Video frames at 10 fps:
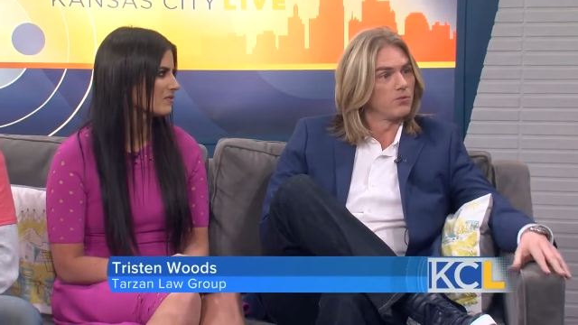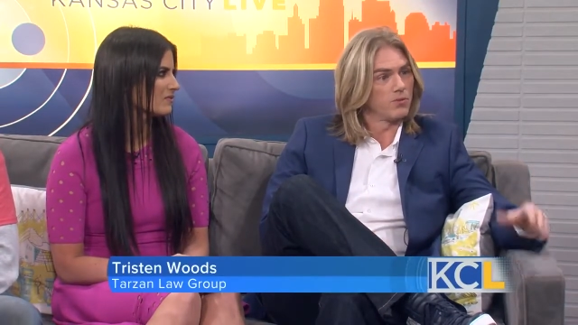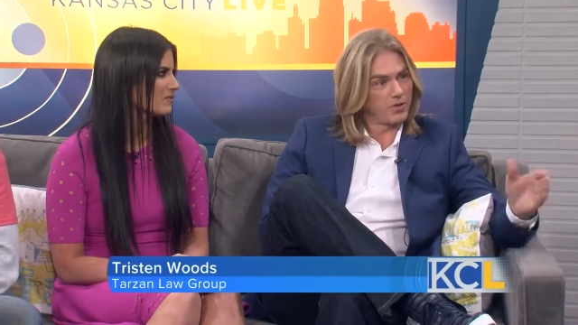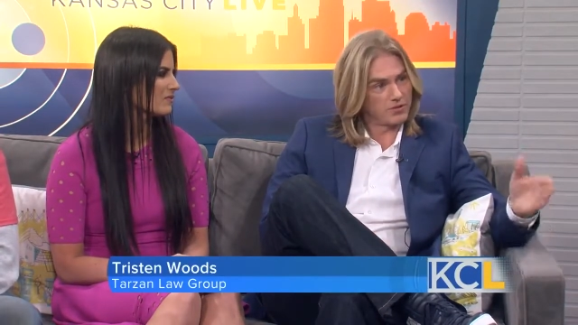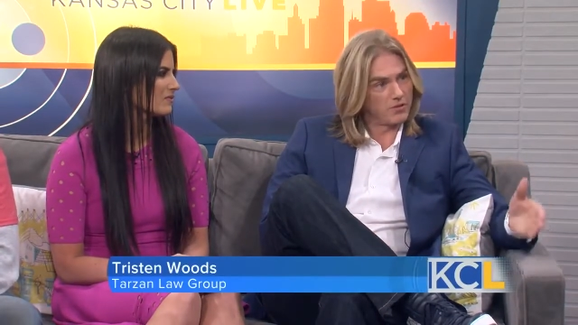
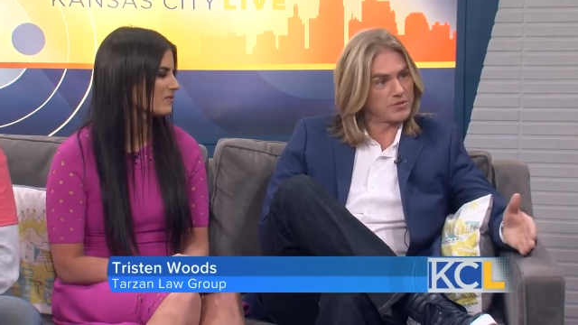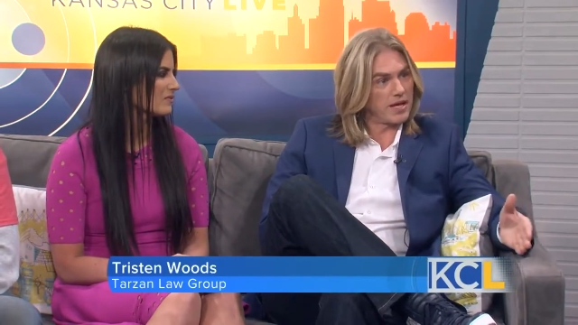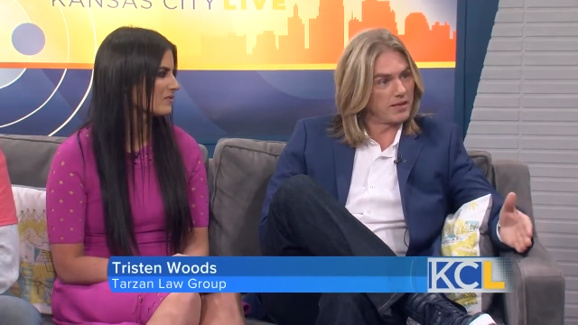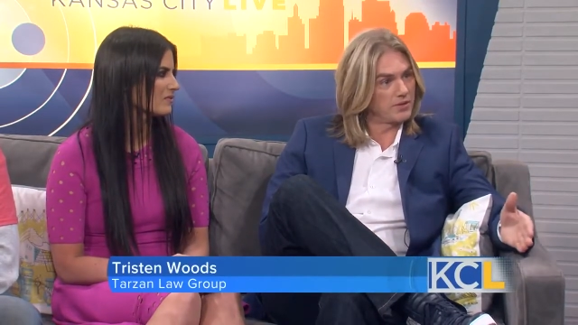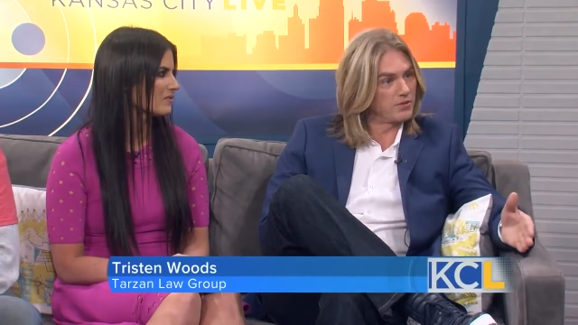Speaker 1: We put those
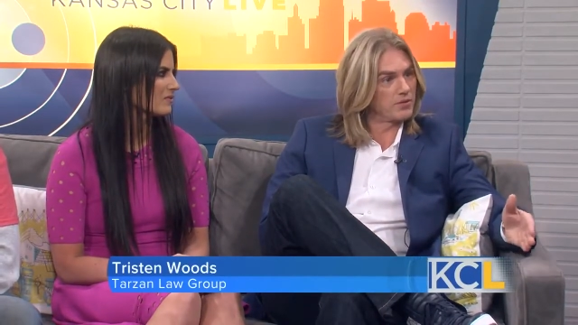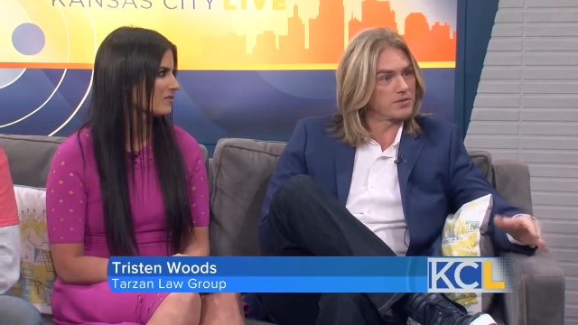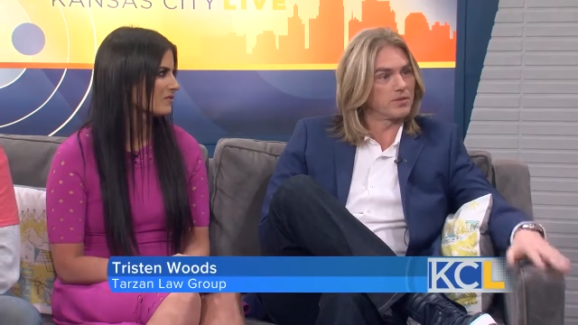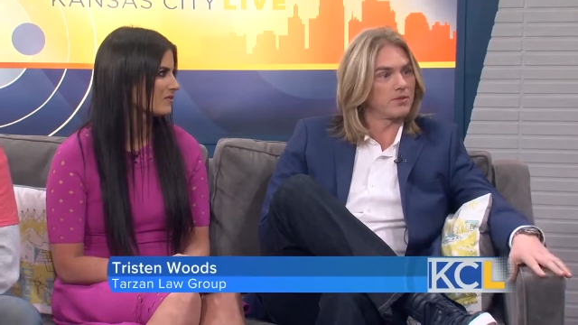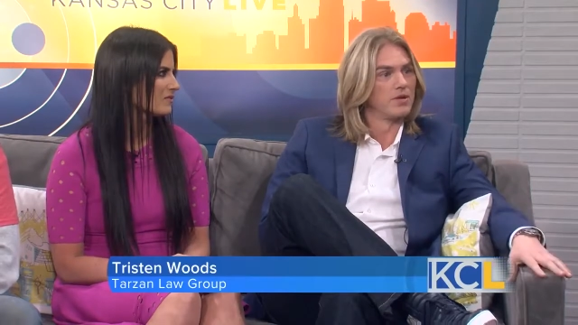added to
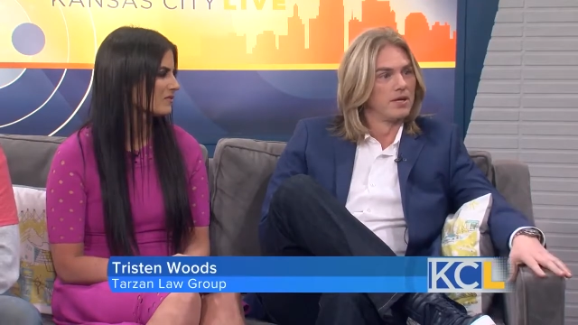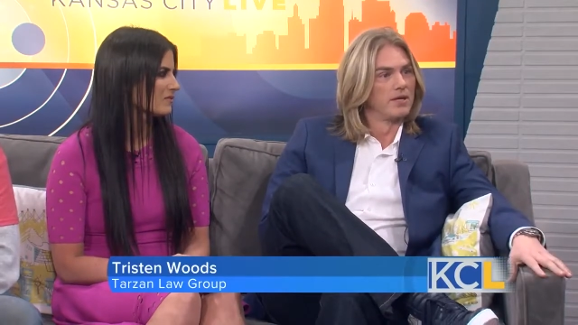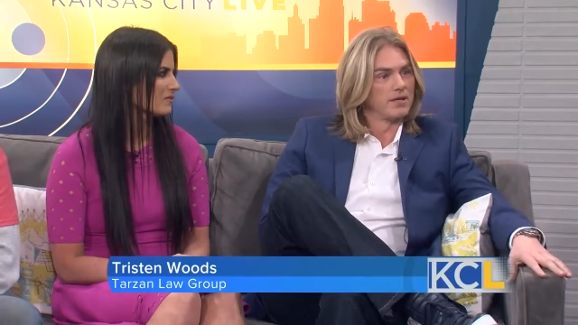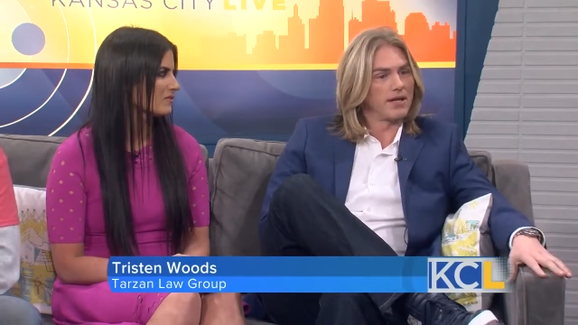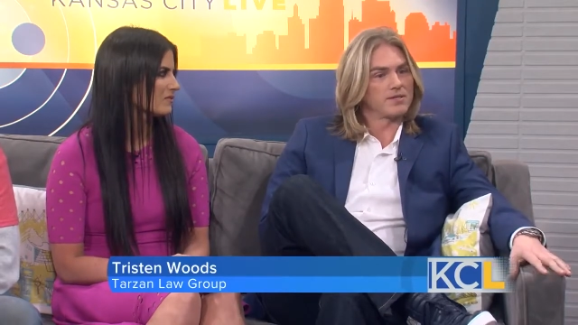it. So
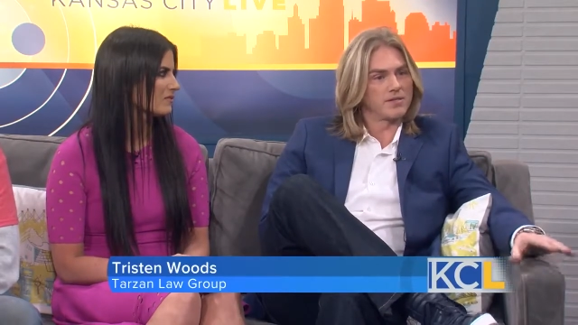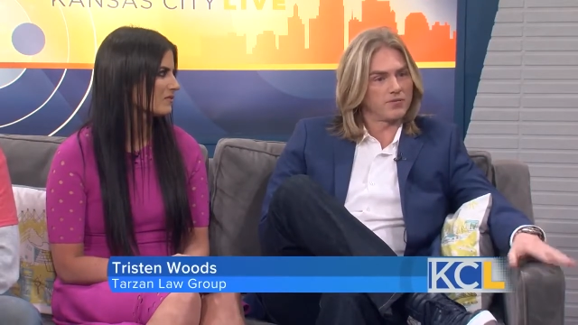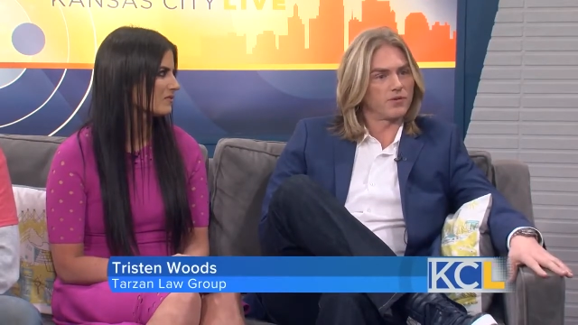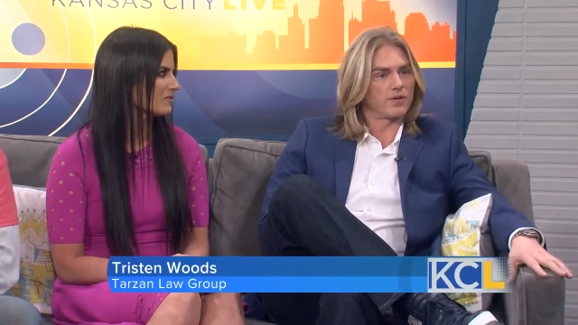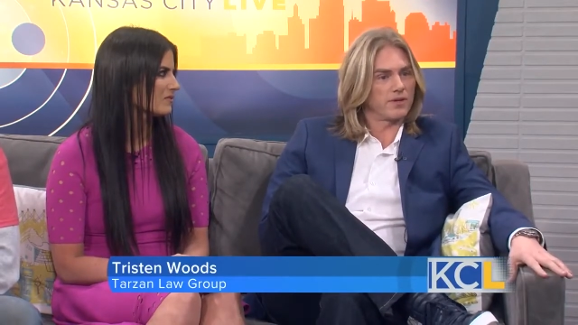yeah, it's
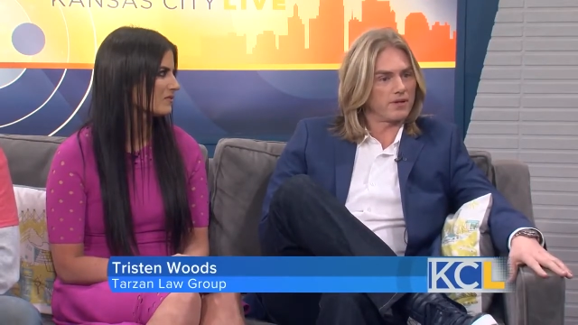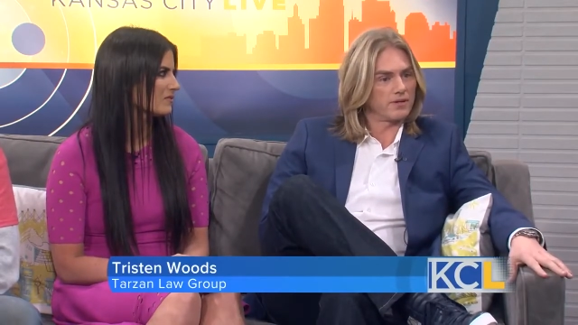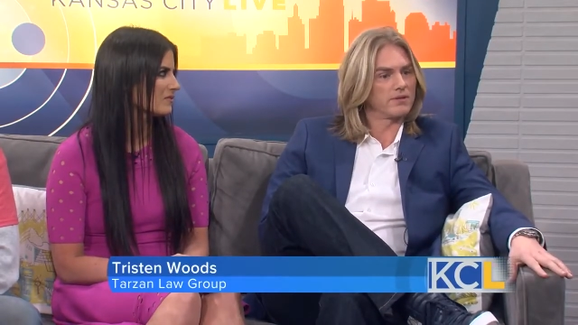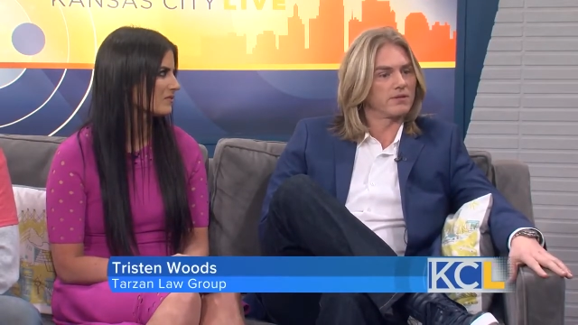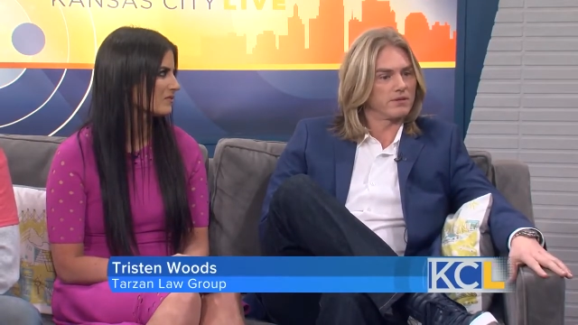different. And
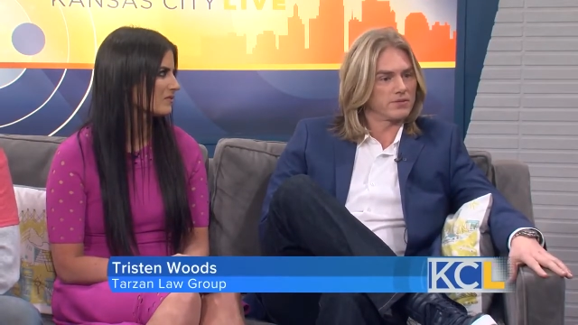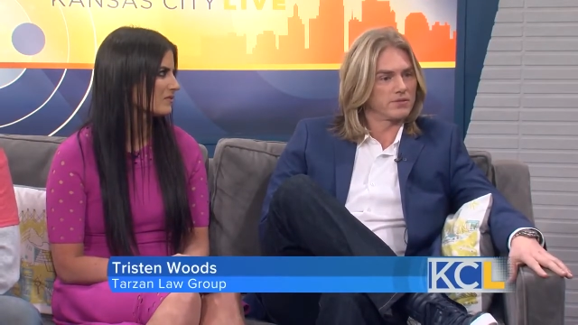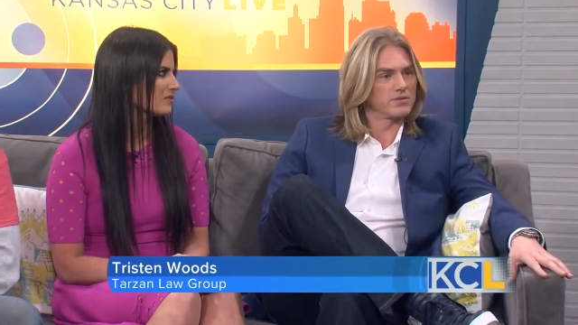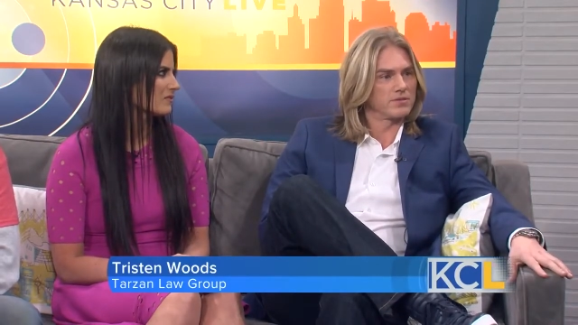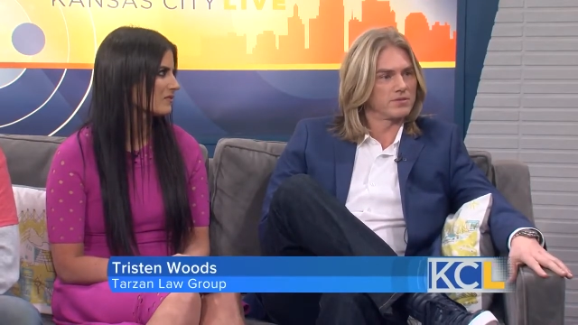I, you know, it's
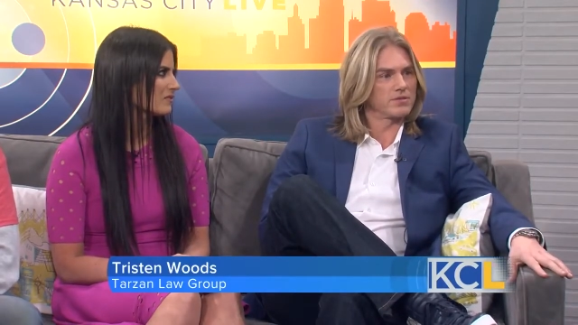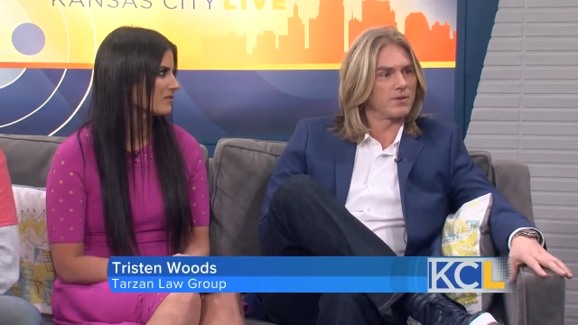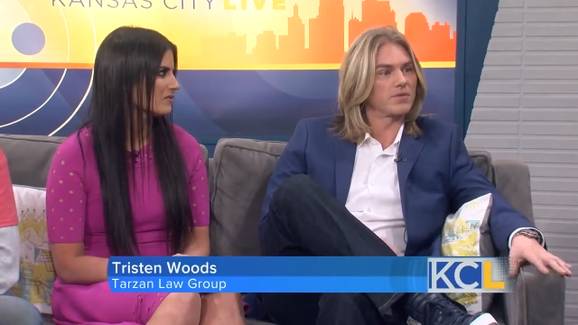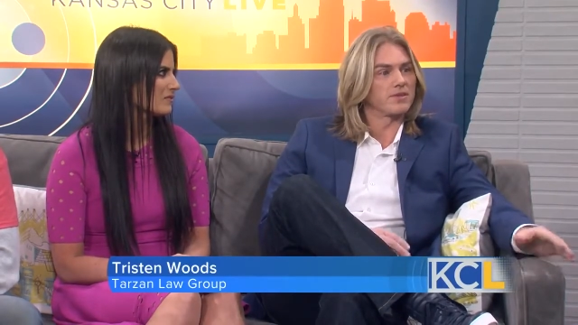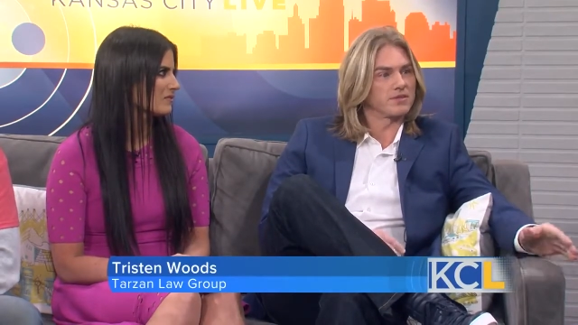just
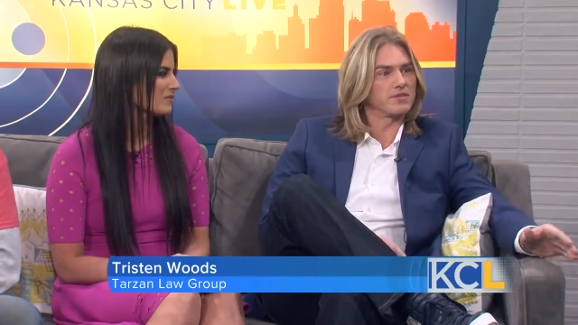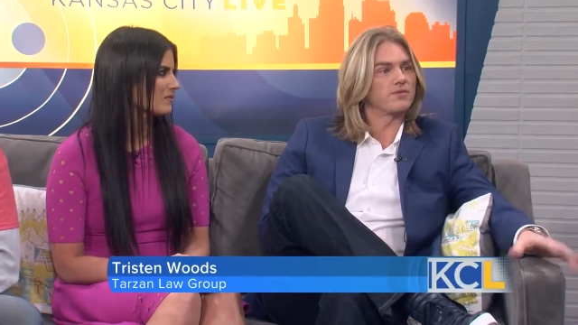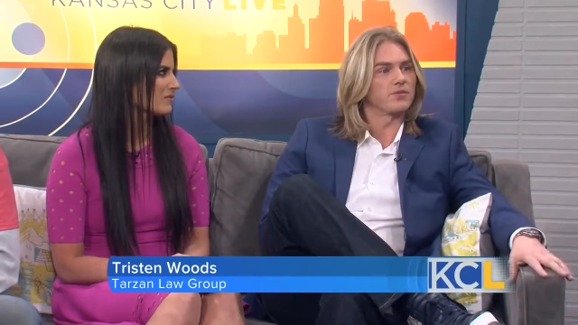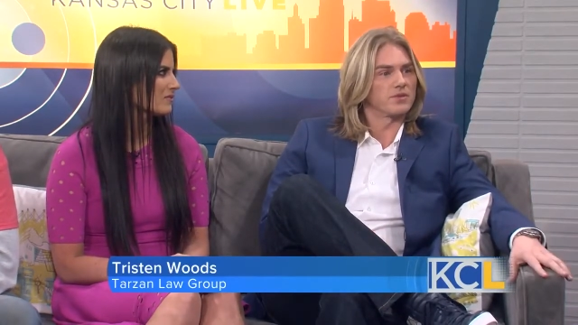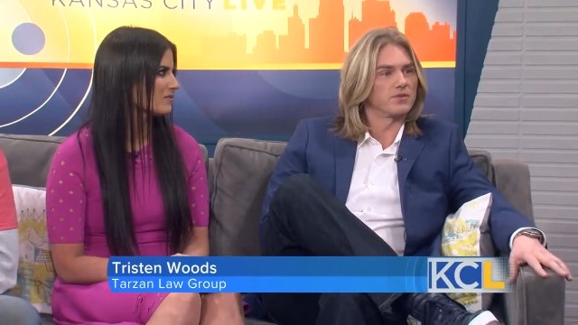something, it's
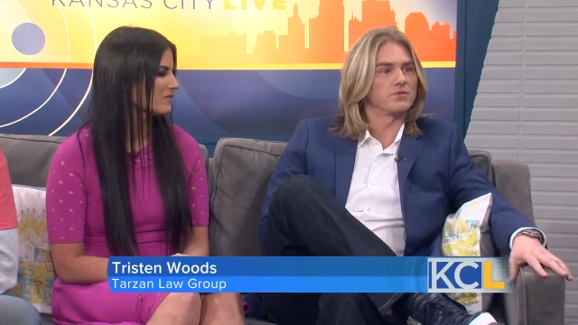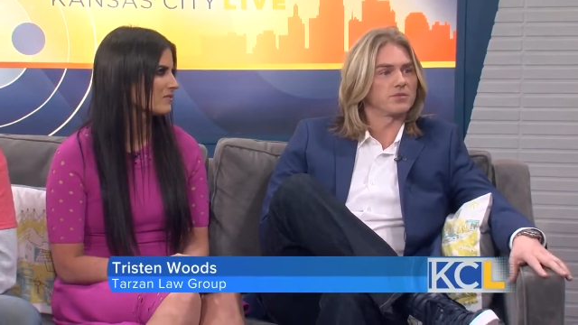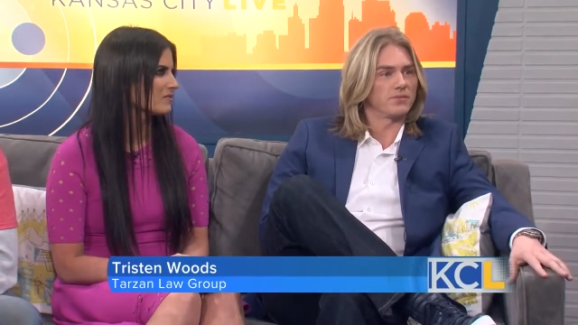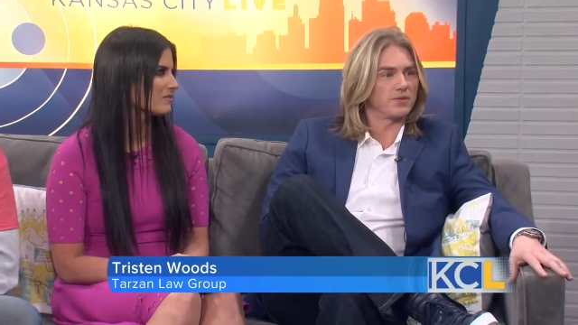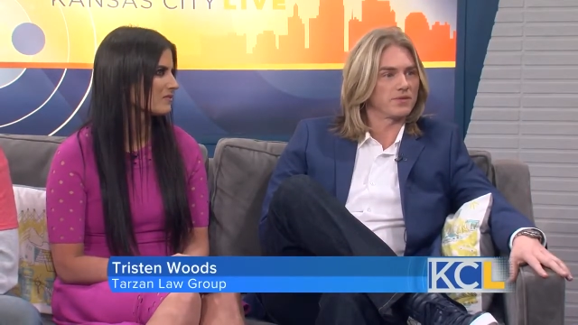different to do something.